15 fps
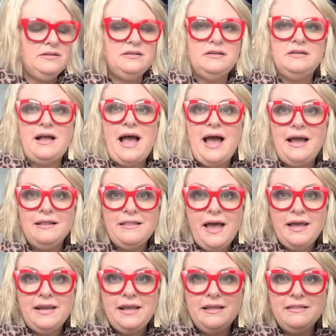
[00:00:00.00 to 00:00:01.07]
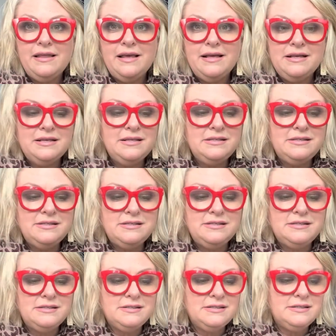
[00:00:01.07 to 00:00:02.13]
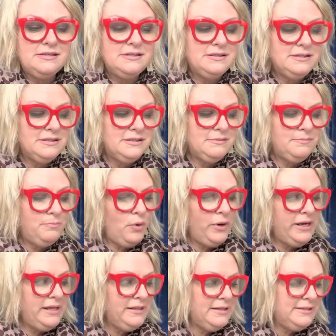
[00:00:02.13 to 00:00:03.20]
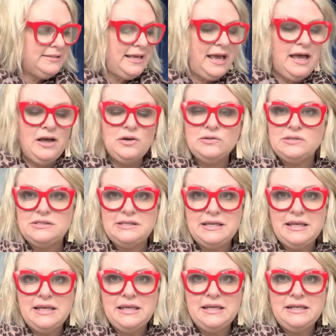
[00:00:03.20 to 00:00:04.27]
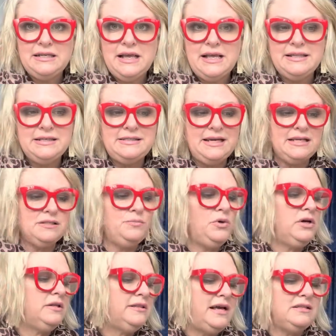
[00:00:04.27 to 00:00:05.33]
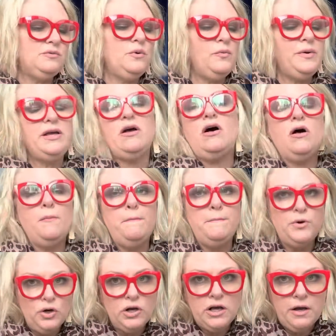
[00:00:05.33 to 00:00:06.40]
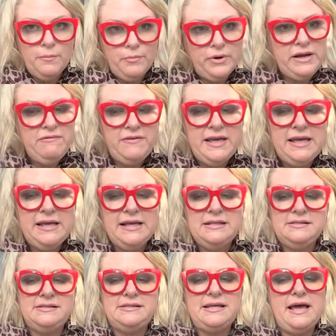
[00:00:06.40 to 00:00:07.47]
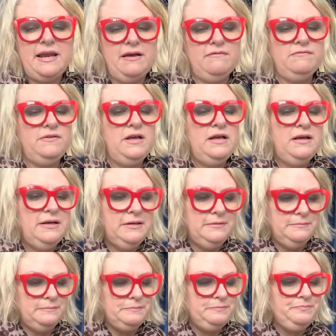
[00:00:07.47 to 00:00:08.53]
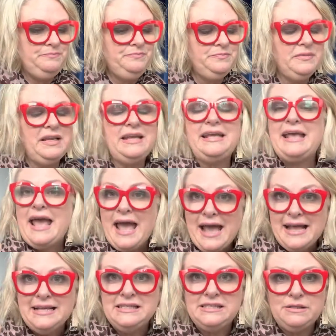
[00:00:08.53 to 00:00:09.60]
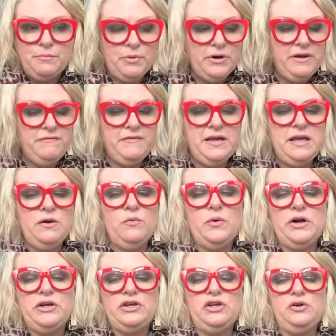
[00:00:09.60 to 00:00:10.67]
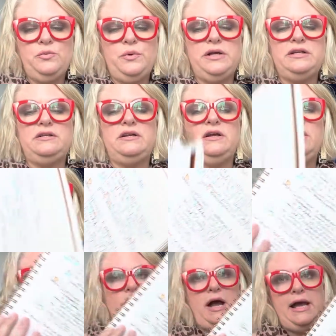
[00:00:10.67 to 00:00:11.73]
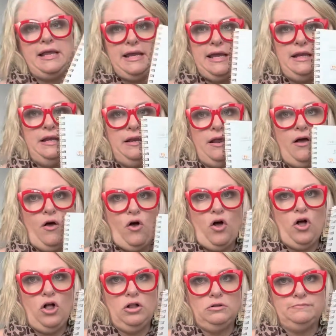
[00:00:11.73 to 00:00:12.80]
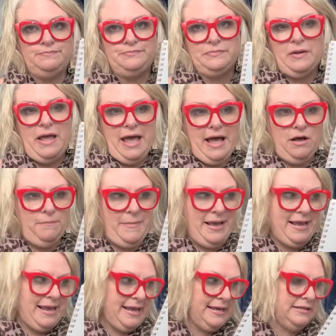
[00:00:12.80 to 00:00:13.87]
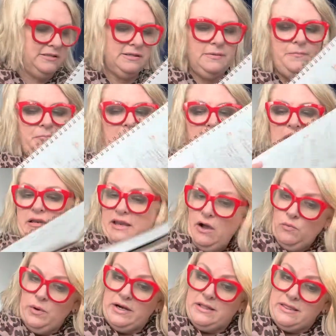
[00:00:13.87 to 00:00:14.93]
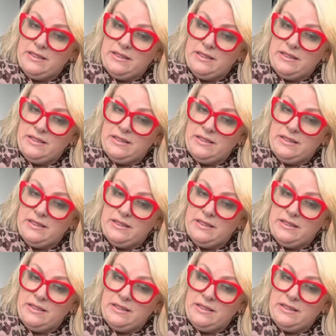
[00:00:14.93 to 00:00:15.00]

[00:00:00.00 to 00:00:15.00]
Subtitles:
highlighting this, pointing this out in the textbook, that's what we call book briefing instead of case briefing, where you would write it all out by hand. Now, one of the